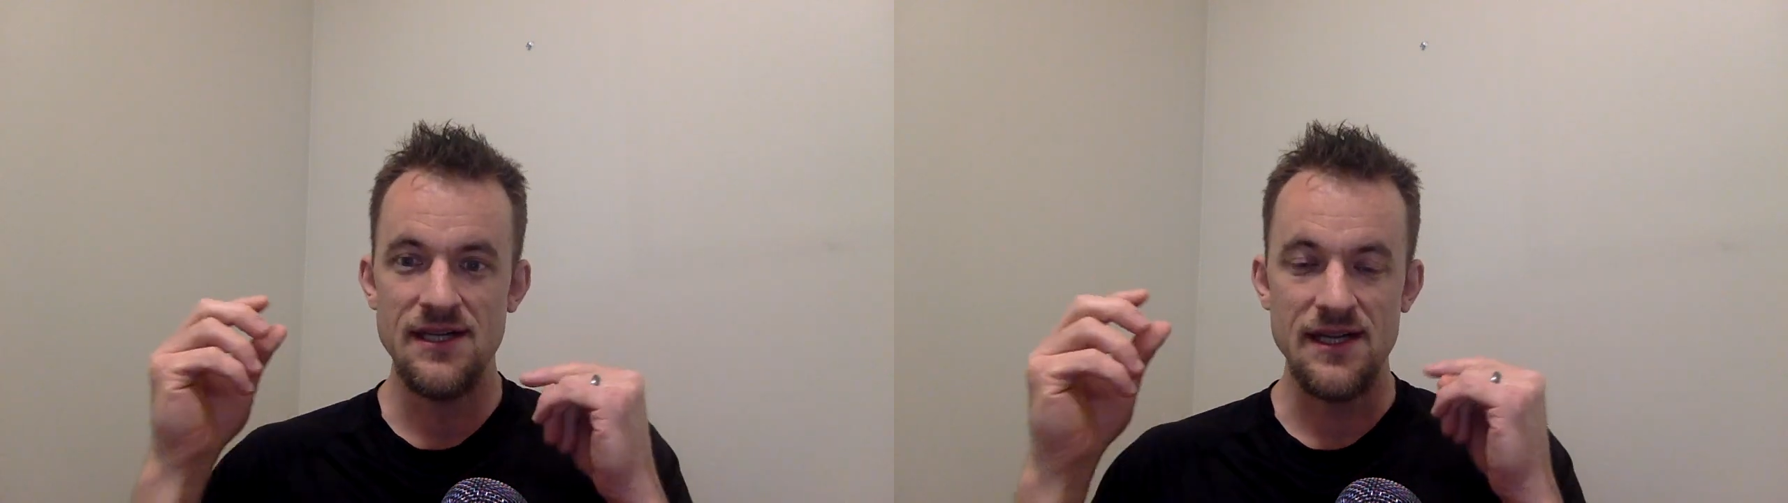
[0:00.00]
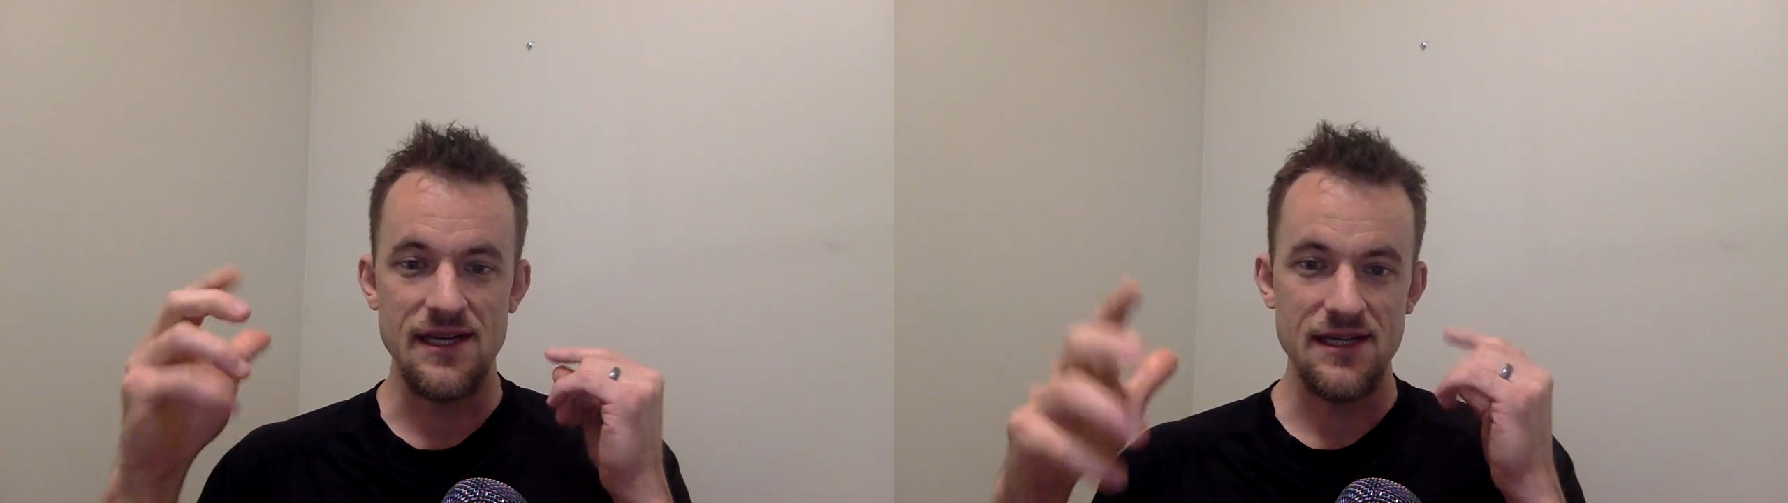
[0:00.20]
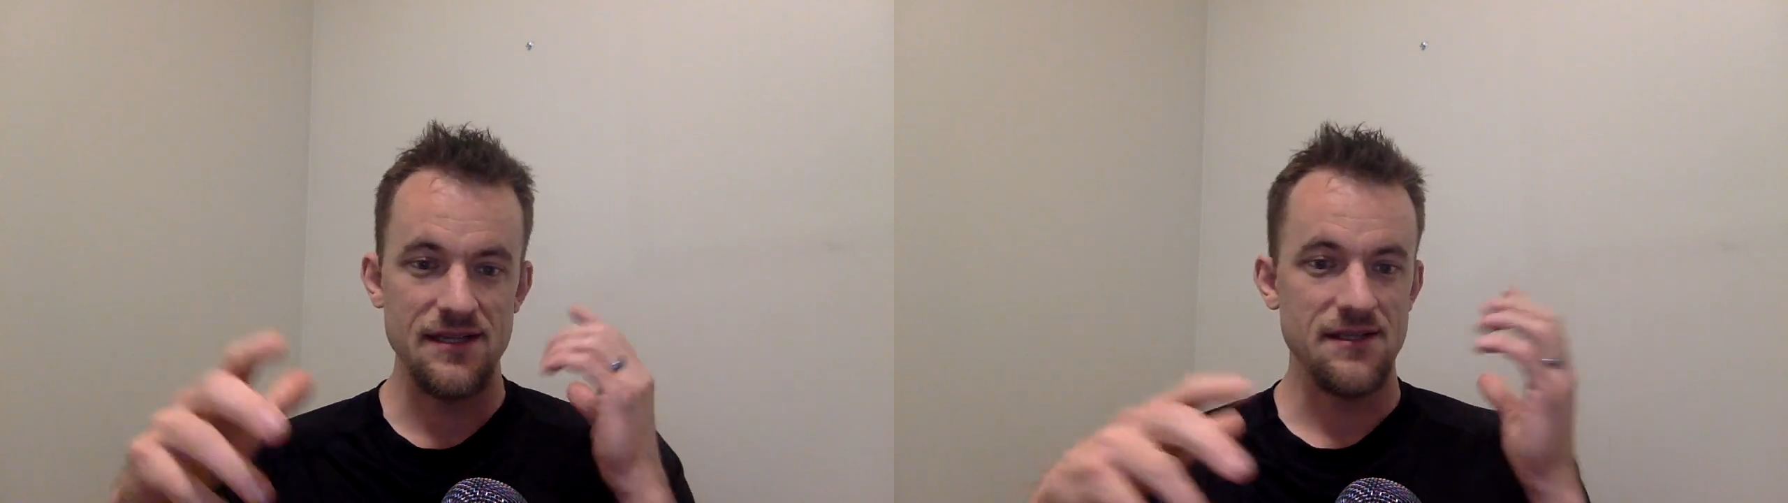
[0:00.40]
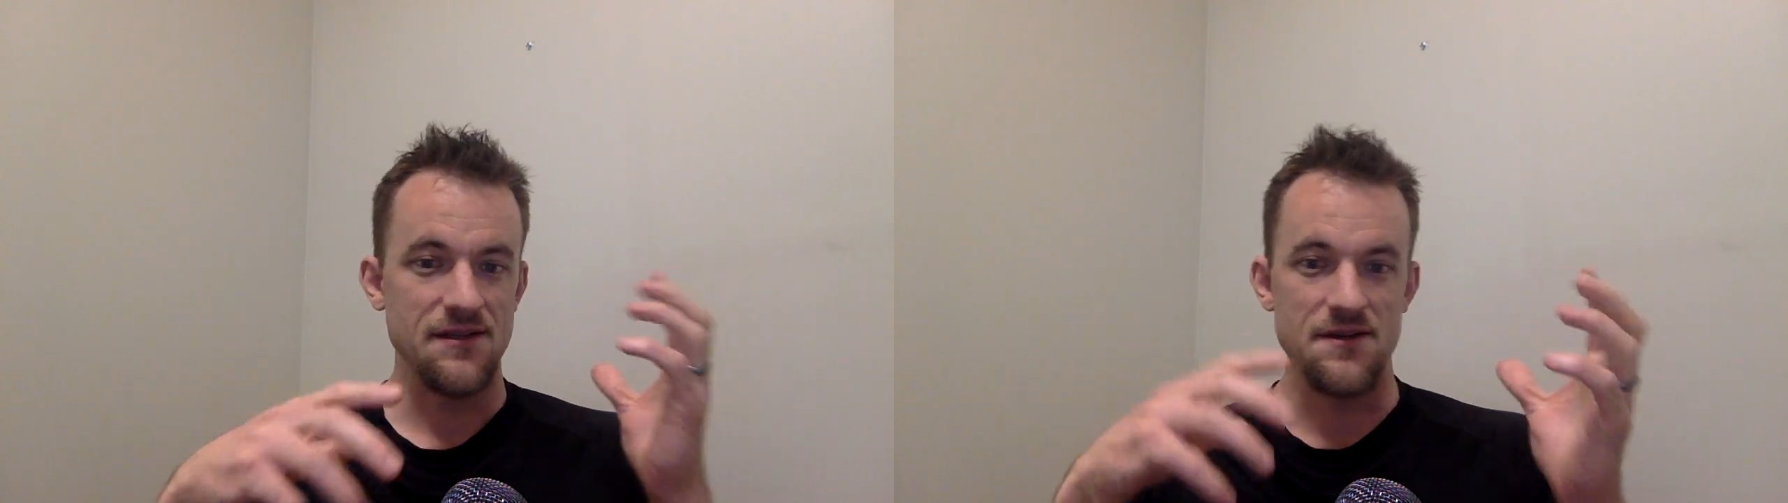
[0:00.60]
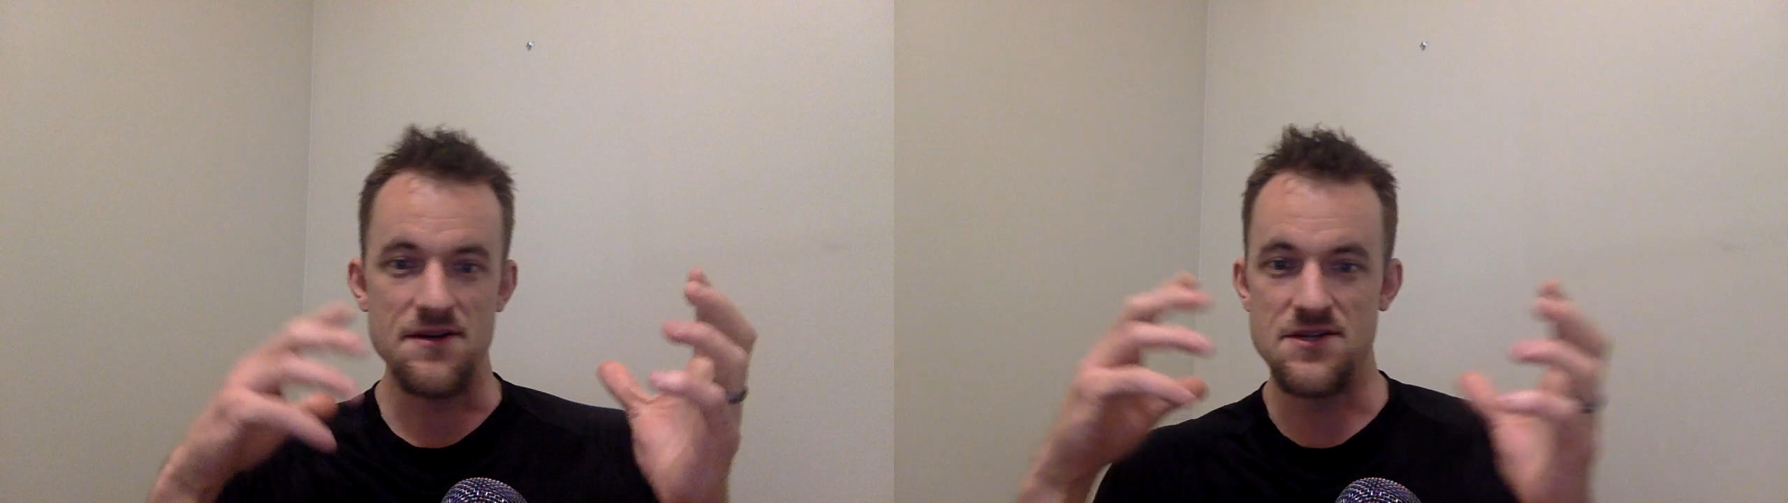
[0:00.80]
and
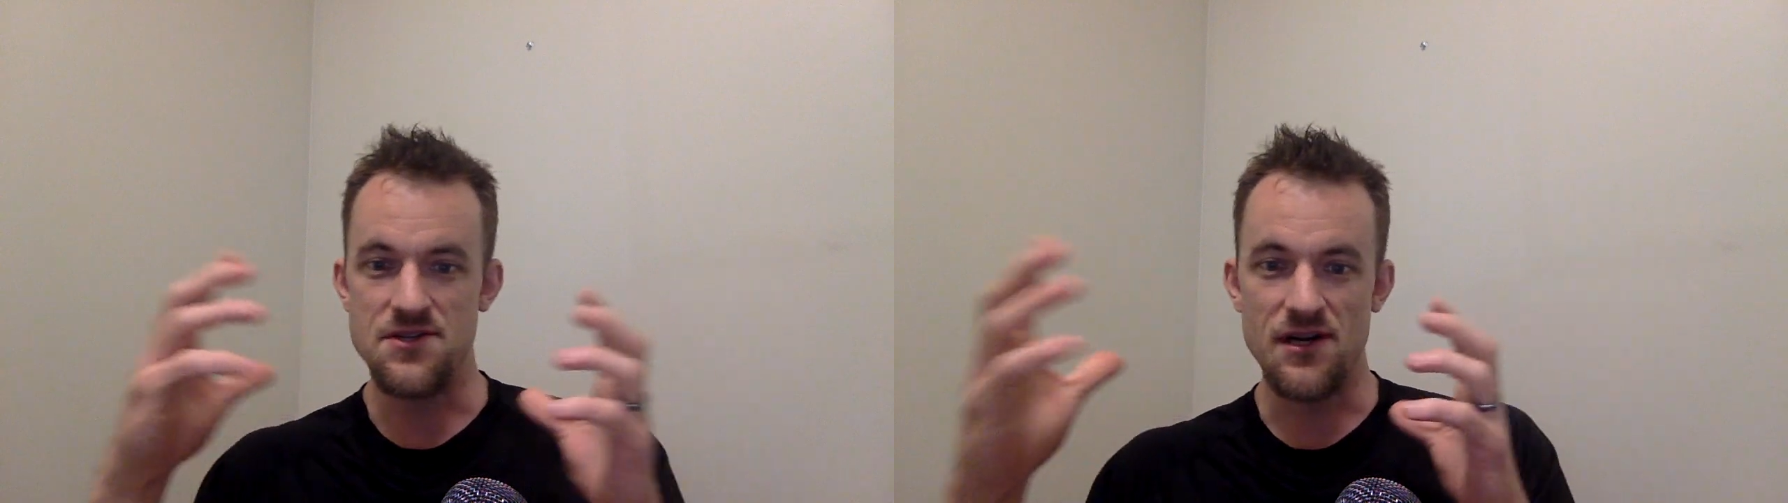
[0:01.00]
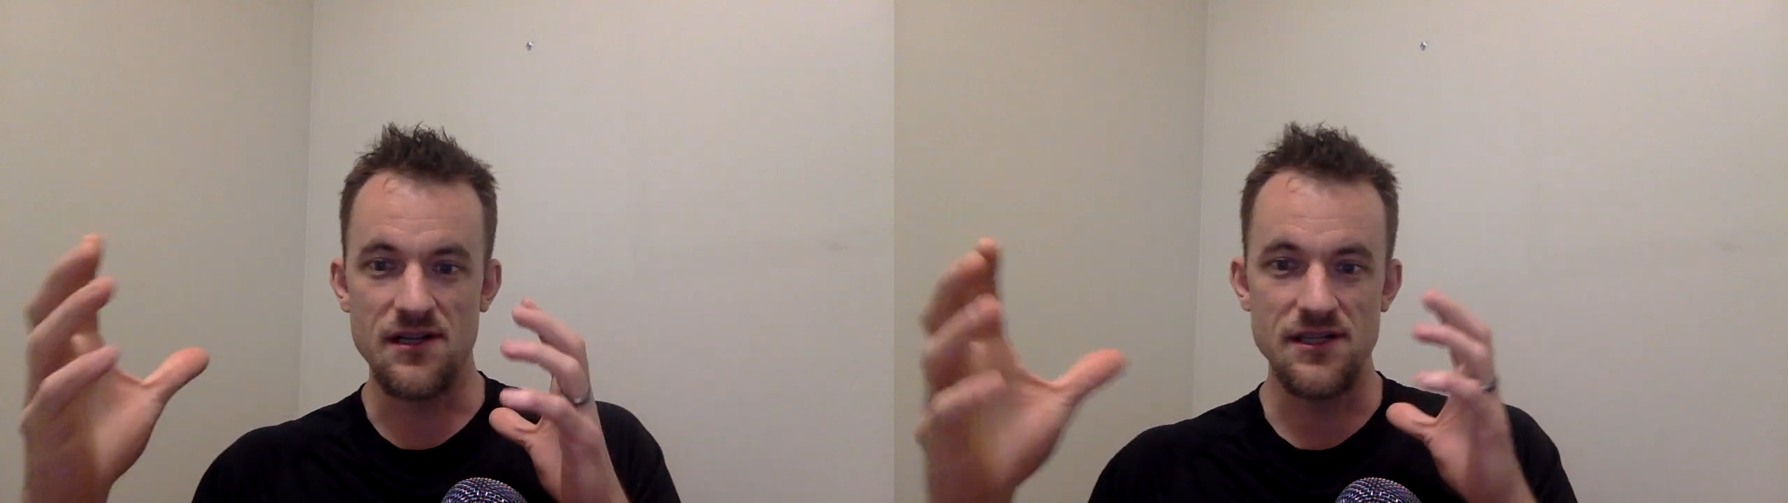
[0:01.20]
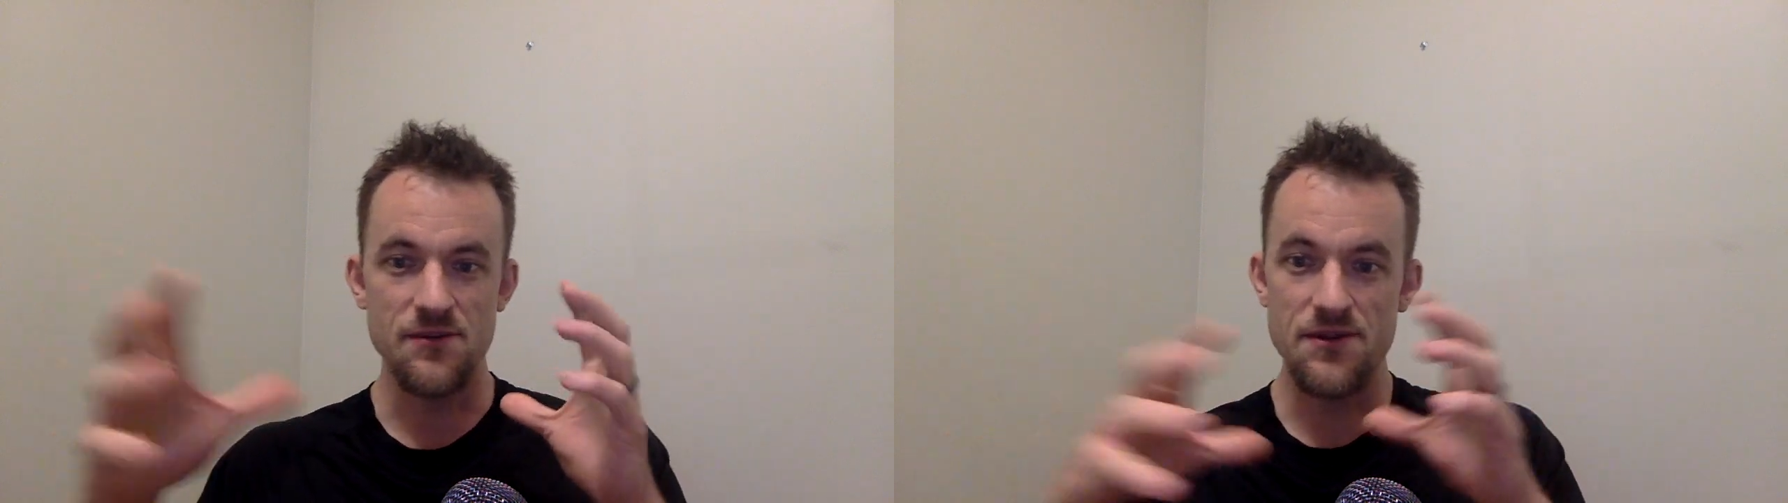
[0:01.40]
they're struggling